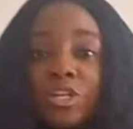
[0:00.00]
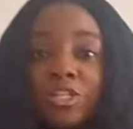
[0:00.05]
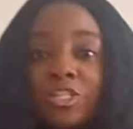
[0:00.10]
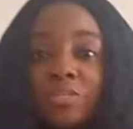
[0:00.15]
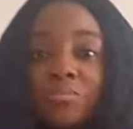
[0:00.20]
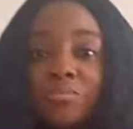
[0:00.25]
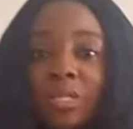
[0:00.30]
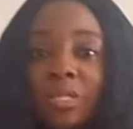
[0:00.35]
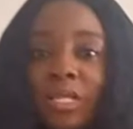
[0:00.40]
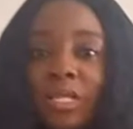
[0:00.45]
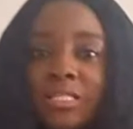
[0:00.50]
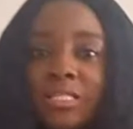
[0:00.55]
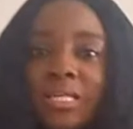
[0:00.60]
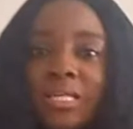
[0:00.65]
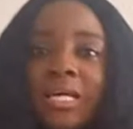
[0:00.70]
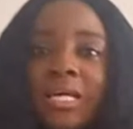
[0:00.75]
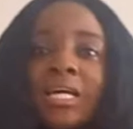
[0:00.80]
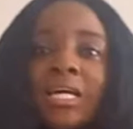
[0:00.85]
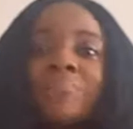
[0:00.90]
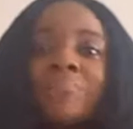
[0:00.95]
in 30
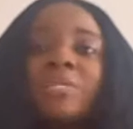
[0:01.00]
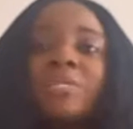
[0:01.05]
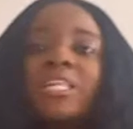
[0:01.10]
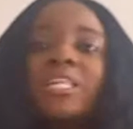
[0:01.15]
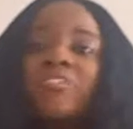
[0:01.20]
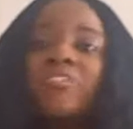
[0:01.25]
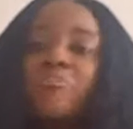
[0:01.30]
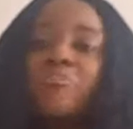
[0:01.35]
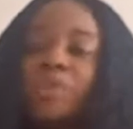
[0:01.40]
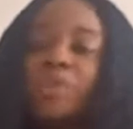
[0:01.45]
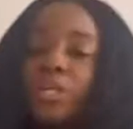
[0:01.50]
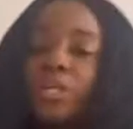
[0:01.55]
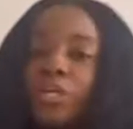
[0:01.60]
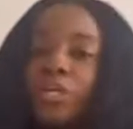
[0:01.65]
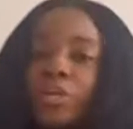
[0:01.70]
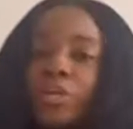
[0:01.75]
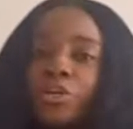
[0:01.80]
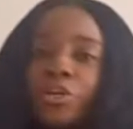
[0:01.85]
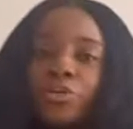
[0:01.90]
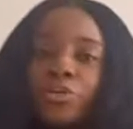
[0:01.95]
minutes, believe me,
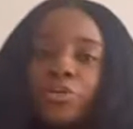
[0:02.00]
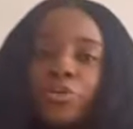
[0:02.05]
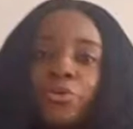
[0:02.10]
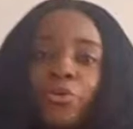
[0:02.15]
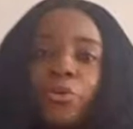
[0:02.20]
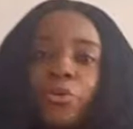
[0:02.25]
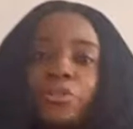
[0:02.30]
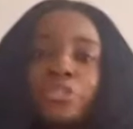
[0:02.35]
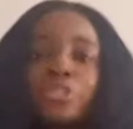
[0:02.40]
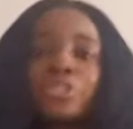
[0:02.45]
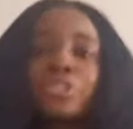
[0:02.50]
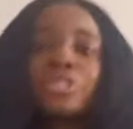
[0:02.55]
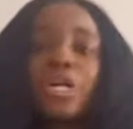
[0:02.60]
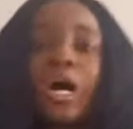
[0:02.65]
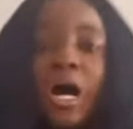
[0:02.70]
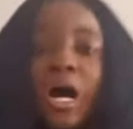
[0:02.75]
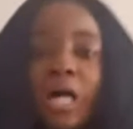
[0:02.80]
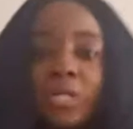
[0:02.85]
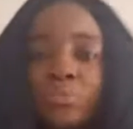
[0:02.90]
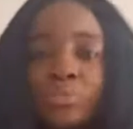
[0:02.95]
your
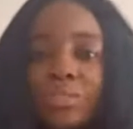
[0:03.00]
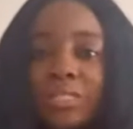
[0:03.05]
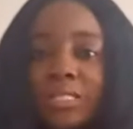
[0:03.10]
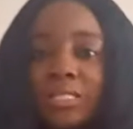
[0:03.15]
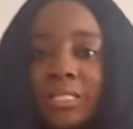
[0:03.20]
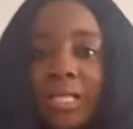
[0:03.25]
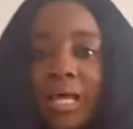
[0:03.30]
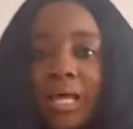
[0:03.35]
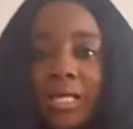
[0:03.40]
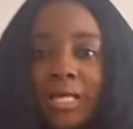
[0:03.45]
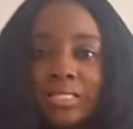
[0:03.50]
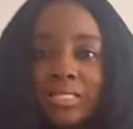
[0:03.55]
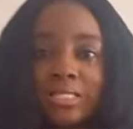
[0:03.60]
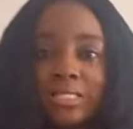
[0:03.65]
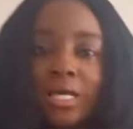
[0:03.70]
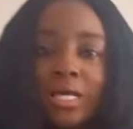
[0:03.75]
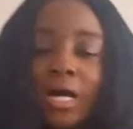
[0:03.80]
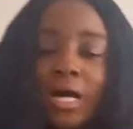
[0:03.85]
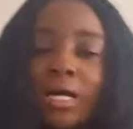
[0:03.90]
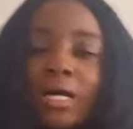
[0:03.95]
child with
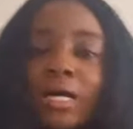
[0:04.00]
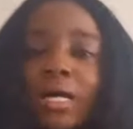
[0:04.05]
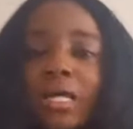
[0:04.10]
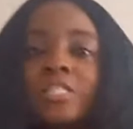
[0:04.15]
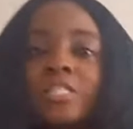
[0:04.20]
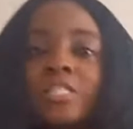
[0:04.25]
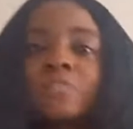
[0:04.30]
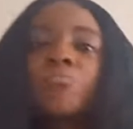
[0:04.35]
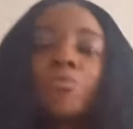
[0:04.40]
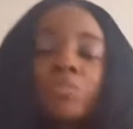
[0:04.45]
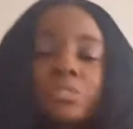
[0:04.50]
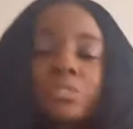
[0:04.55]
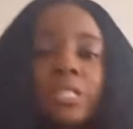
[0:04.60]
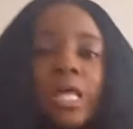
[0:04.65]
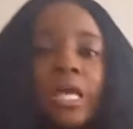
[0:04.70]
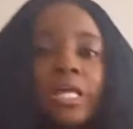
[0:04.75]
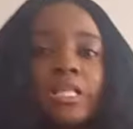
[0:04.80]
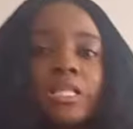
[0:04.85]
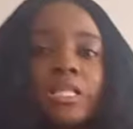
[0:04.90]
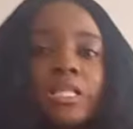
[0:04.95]
dyslexia is most
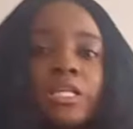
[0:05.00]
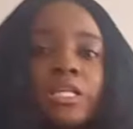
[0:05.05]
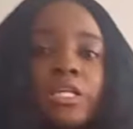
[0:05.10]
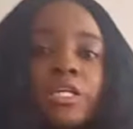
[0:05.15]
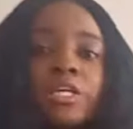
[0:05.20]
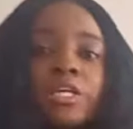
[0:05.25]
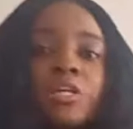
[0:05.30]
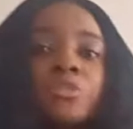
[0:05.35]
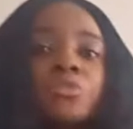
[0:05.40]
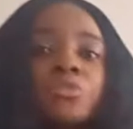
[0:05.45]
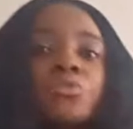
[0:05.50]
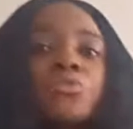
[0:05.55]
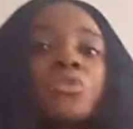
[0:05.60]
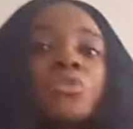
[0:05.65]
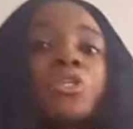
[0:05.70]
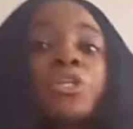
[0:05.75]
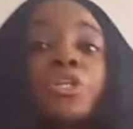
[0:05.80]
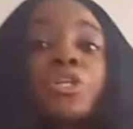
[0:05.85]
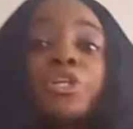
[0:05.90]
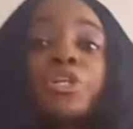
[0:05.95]
likely to learn
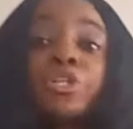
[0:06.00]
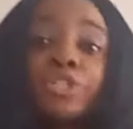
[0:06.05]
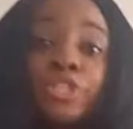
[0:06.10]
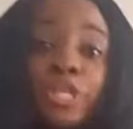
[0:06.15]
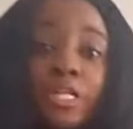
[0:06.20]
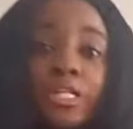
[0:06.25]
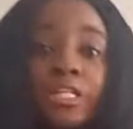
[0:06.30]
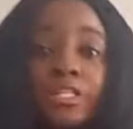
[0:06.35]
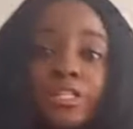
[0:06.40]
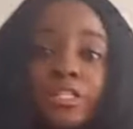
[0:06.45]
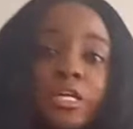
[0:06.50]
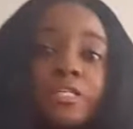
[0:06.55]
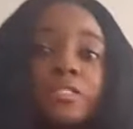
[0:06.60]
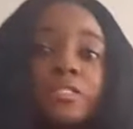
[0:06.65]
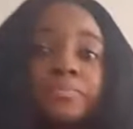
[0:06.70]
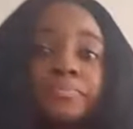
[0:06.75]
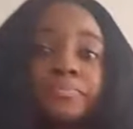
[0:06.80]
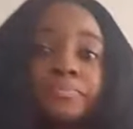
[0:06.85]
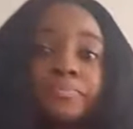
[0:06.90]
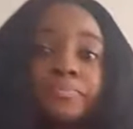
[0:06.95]
their letters
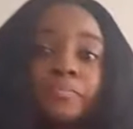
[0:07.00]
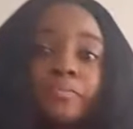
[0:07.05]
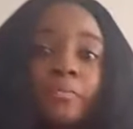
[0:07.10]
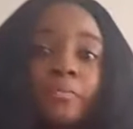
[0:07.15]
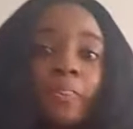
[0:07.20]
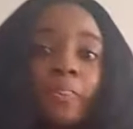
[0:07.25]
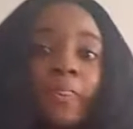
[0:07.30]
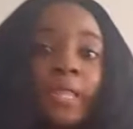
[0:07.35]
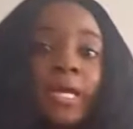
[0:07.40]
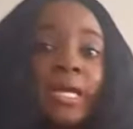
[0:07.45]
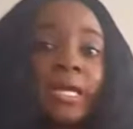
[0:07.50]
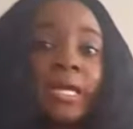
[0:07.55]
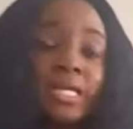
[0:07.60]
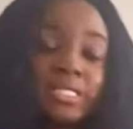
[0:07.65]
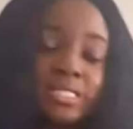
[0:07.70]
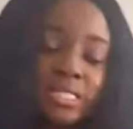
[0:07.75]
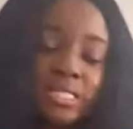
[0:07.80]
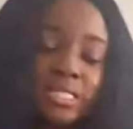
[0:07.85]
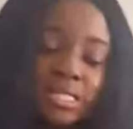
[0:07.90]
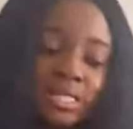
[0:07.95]

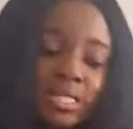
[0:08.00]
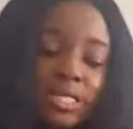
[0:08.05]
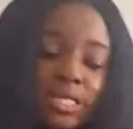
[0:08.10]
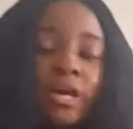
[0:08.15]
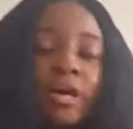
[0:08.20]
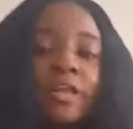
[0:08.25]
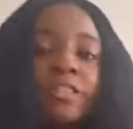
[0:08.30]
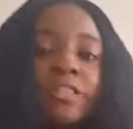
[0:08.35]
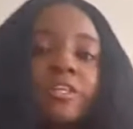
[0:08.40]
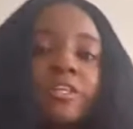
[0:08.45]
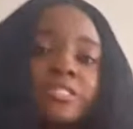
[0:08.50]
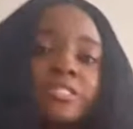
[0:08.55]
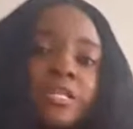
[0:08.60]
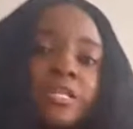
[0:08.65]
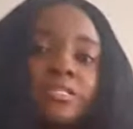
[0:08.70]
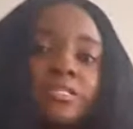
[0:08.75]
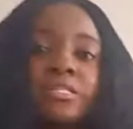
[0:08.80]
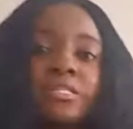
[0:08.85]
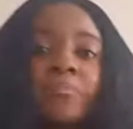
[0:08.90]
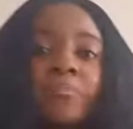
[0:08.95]
easily. These are the
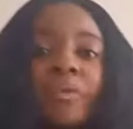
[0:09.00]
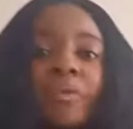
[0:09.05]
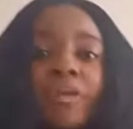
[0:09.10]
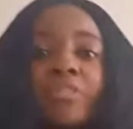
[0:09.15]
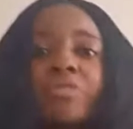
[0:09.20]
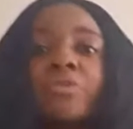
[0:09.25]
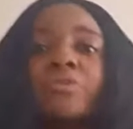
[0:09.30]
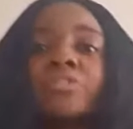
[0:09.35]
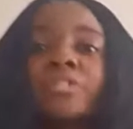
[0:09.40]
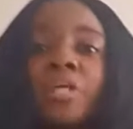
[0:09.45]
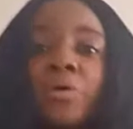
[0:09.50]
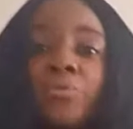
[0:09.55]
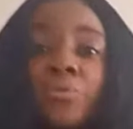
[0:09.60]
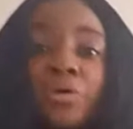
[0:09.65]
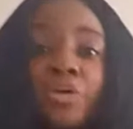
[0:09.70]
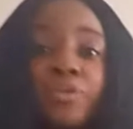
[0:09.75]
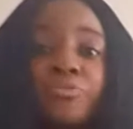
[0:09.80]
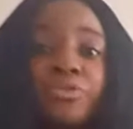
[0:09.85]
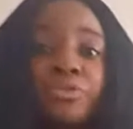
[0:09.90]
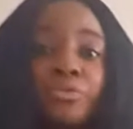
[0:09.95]
same methods that we have
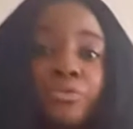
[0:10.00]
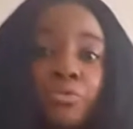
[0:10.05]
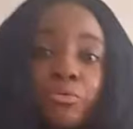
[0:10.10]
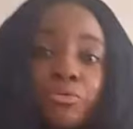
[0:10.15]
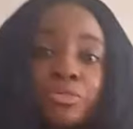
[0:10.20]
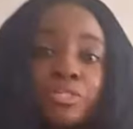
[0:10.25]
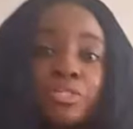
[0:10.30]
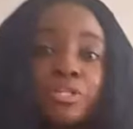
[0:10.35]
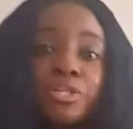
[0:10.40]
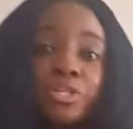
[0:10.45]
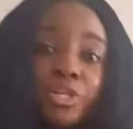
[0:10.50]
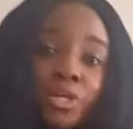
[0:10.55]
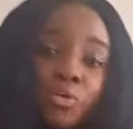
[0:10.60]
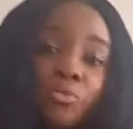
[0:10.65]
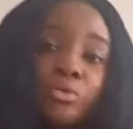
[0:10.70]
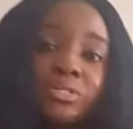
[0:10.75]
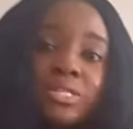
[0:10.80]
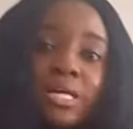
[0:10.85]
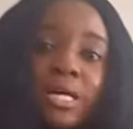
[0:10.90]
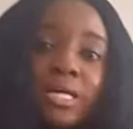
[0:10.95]
used here with
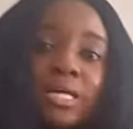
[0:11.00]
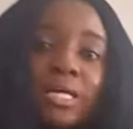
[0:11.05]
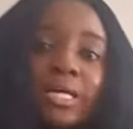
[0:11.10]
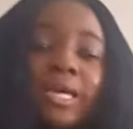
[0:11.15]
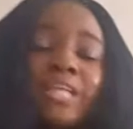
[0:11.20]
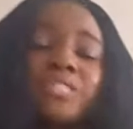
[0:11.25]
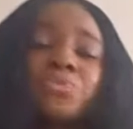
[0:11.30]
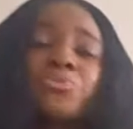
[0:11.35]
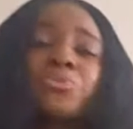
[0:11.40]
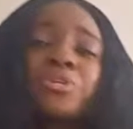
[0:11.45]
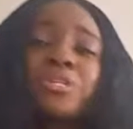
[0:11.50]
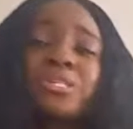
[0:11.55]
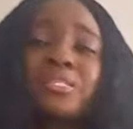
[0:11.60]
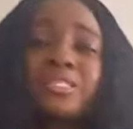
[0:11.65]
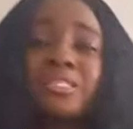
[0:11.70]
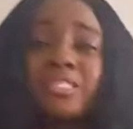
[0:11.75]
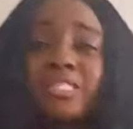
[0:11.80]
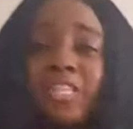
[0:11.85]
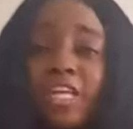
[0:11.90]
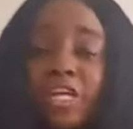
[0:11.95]
our kids. We are
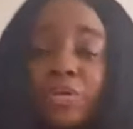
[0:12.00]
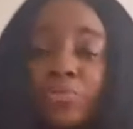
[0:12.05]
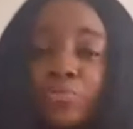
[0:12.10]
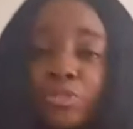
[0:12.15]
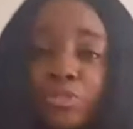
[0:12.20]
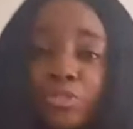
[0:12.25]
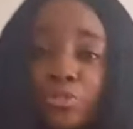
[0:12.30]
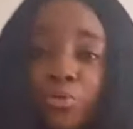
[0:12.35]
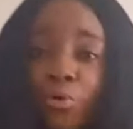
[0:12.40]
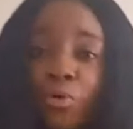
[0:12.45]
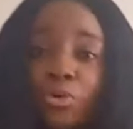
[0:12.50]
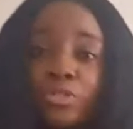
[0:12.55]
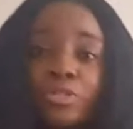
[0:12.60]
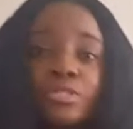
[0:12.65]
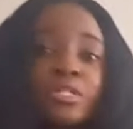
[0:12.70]
seeing results.